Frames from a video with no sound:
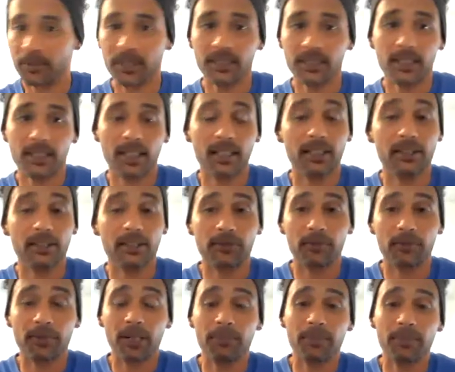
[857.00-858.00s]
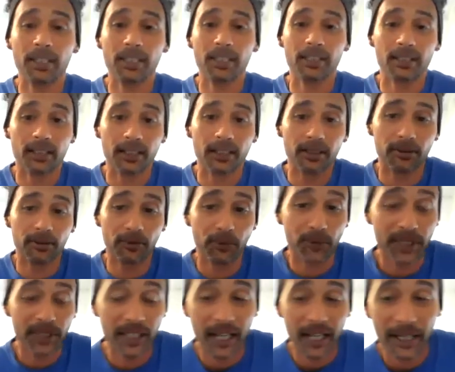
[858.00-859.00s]
But yeah, he's from Albania and
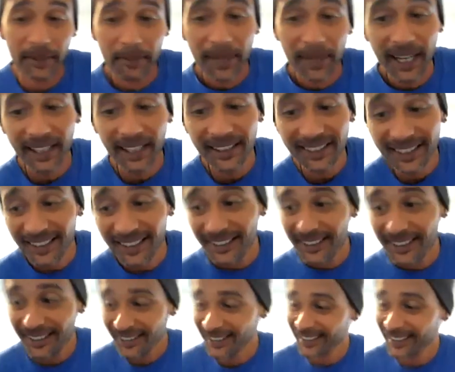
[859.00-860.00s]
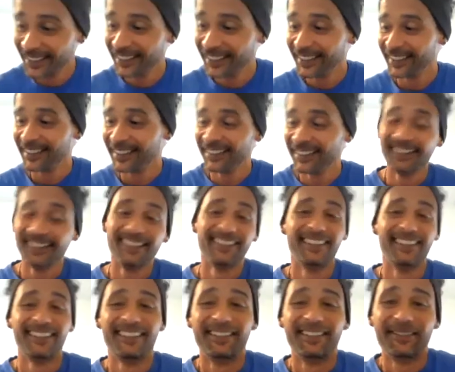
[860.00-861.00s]
we got him back in,
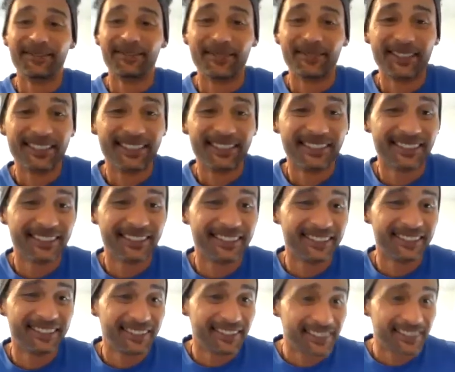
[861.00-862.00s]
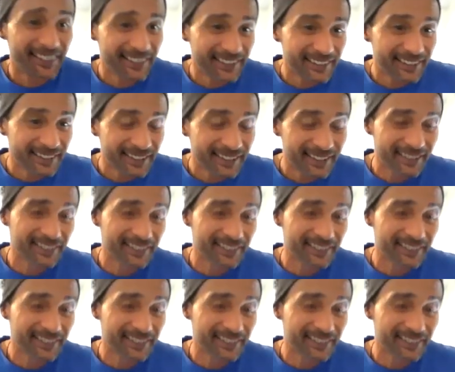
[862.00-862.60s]
which is a good thing.